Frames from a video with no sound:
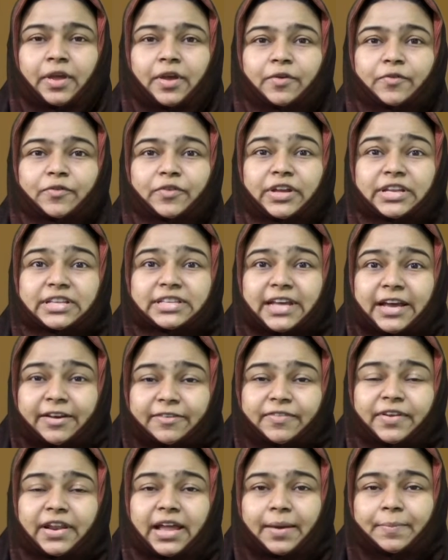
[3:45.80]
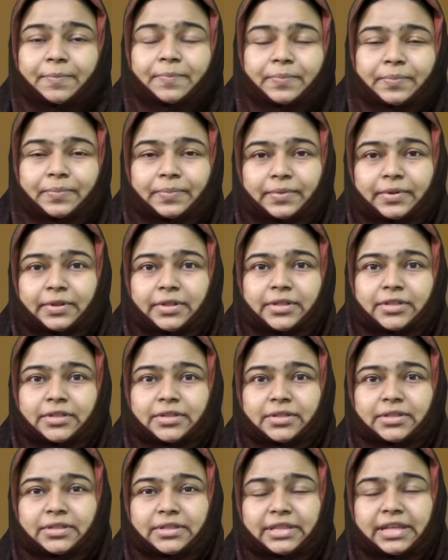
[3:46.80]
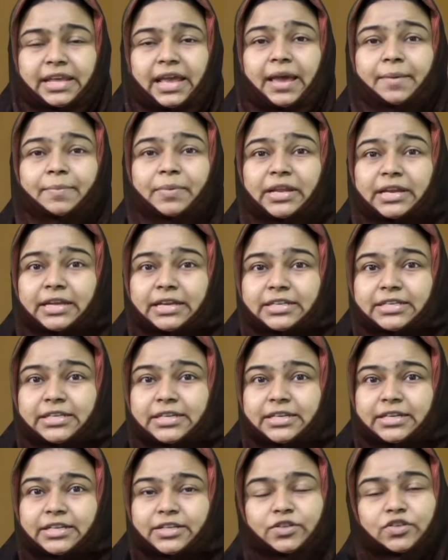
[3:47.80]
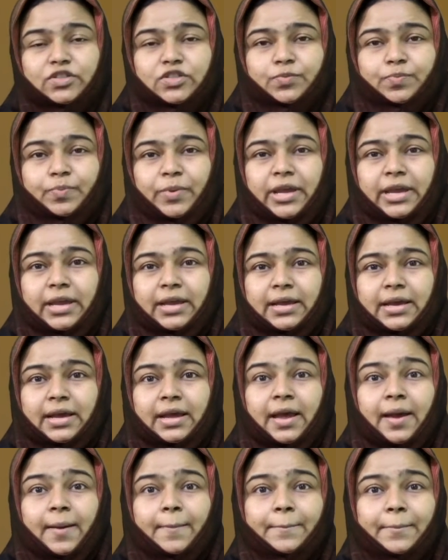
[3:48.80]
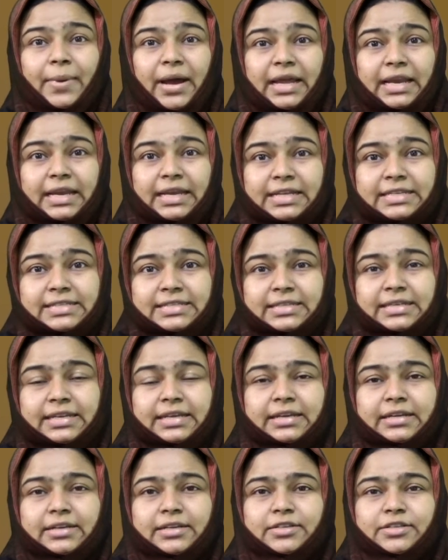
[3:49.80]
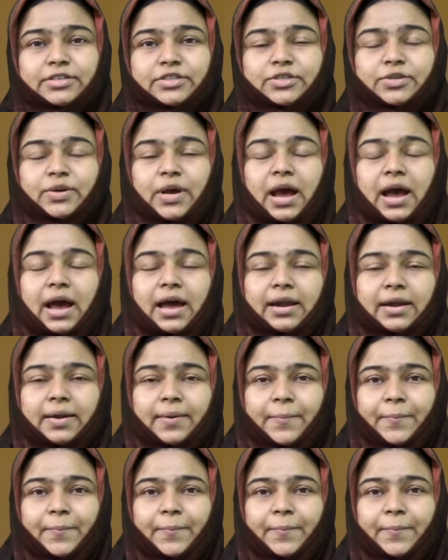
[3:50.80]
We develop the ability to speak by listening to our